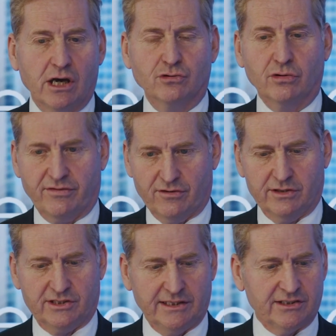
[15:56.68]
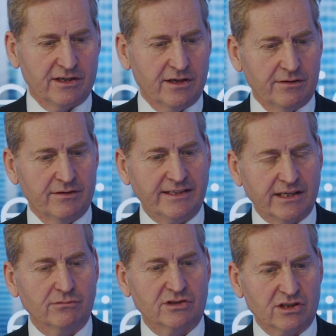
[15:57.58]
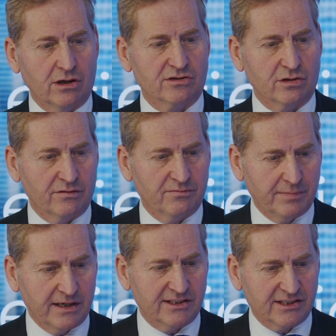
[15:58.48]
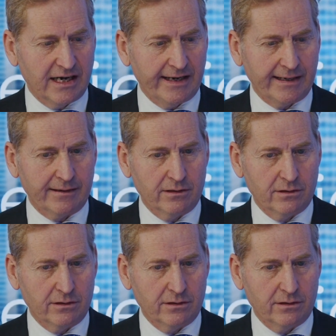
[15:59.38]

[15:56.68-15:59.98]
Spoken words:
local authorities, they don't start off by saying,